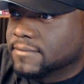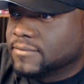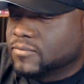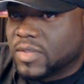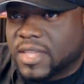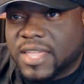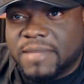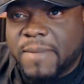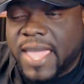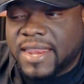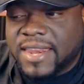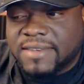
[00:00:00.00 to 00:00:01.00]
He
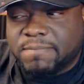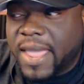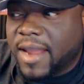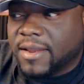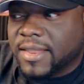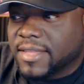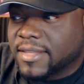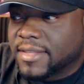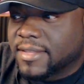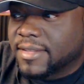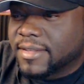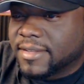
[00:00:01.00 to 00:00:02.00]
made it barely.
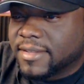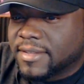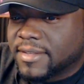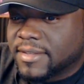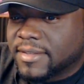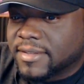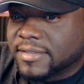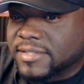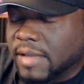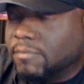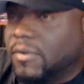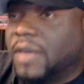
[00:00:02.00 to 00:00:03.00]

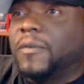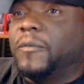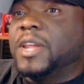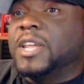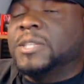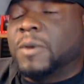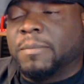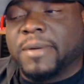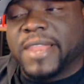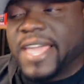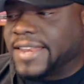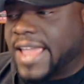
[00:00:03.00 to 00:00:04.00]
Some referees would have been
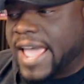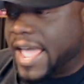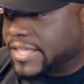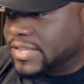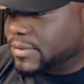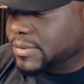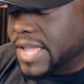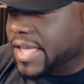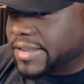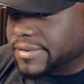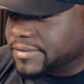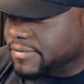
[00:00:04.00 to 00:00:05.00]
like, nah, you
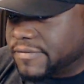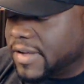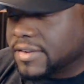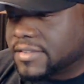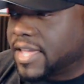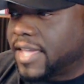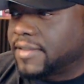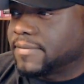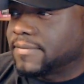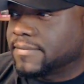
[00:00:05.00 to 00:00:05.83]
done. Fuck that.